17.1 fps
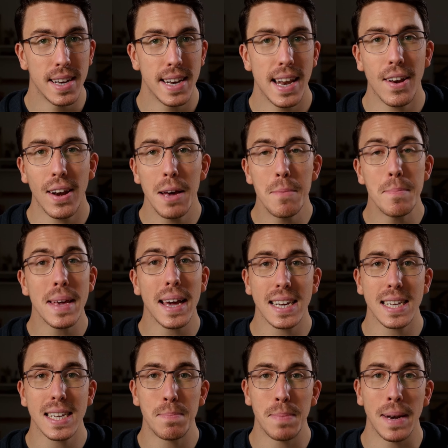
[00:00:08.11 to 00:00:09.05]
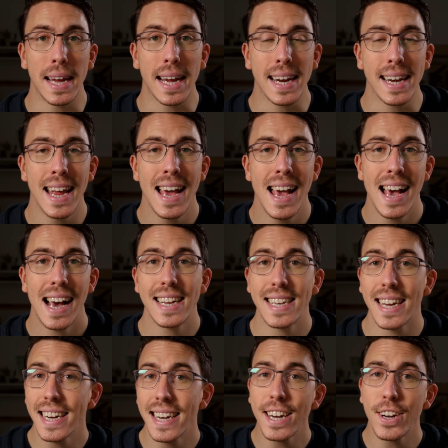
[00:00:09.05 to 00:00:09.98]
Now let me explain, as
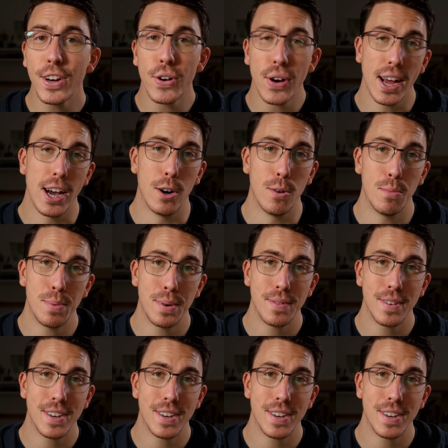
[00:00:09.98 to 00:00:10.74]
I need your help